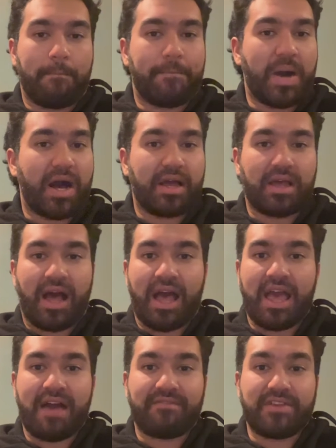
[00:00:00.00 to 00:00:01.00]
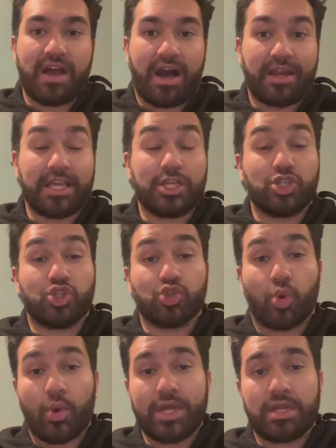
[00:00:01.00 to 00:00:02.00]
I have not
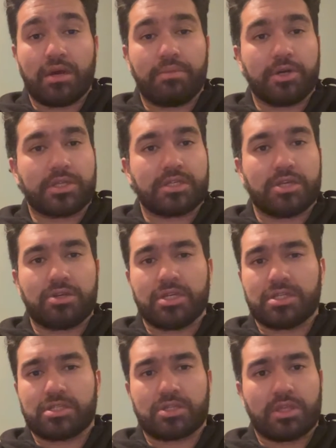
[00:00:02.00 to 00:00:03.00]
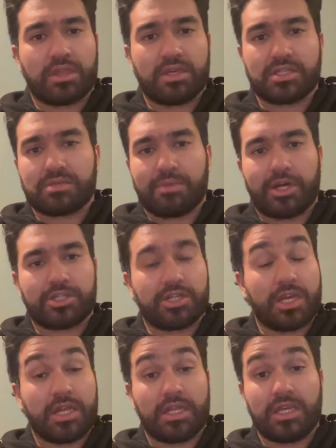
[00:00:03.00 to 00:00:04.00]
enjoyed a book series this much
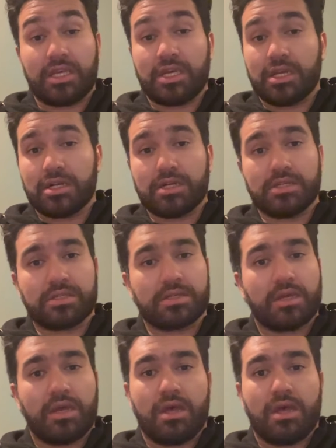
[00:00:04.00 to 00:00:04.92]
in years.